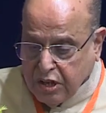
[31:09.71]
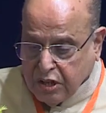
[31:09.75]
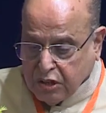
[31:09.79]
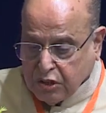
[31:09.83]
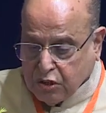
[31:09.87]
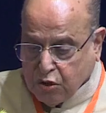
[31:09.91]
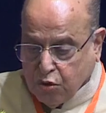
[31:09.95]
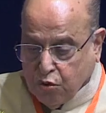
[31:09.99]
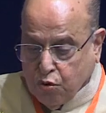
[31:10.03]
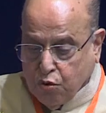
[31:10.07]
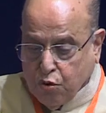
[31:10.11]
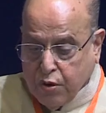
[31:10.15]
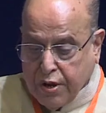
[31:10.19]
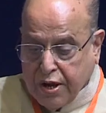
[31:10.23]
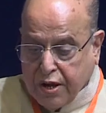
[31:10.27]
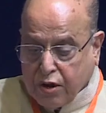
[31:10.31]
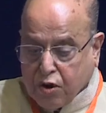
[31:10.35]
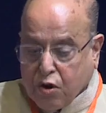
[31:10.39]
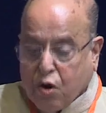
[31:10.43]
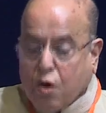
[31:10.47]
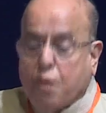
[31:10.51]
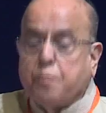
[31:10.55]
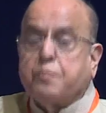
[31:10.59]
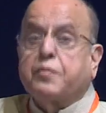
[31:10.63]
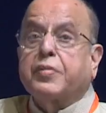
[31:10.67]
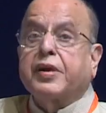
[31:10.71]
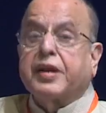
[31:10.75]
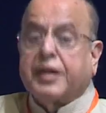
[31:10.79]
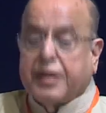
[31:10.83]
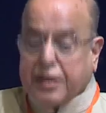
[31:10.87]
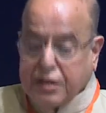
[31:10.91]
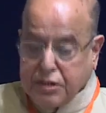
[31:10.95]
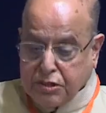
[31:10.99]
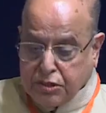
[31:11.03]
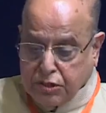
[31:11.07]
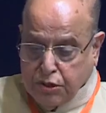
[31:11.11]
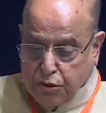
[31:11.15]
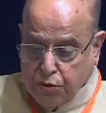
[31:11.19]
through a
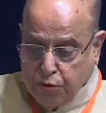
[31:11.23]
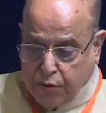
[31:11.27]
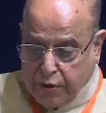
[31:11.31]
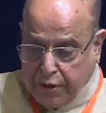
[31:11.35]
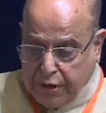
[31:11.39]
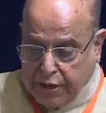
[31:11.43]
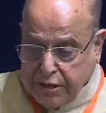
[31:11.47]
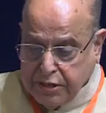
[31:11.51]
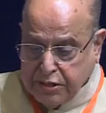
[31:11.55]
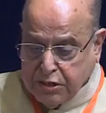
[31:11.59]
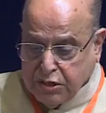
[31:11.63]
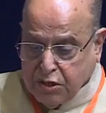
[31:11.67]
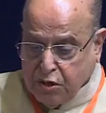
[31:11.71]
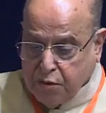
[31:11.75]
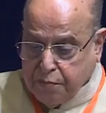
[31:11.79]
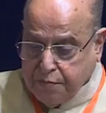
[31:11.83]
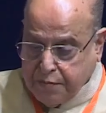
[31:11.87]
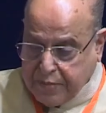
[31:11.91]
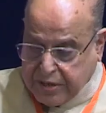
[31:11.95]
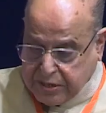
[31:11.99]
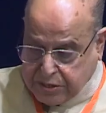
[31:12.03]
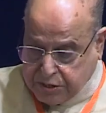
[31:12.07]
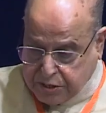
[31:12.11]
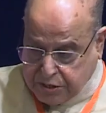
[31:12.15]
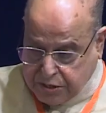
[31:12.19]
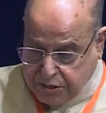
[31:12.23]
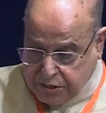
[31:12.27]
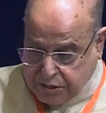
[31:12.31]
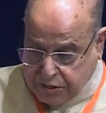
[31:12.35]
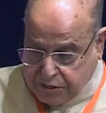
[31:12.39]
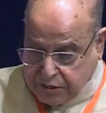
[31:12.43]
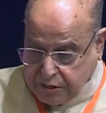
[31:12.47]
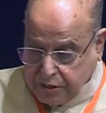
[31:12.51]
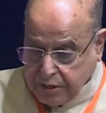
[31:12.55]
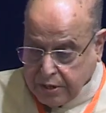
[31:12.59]
comprehensive range of measures.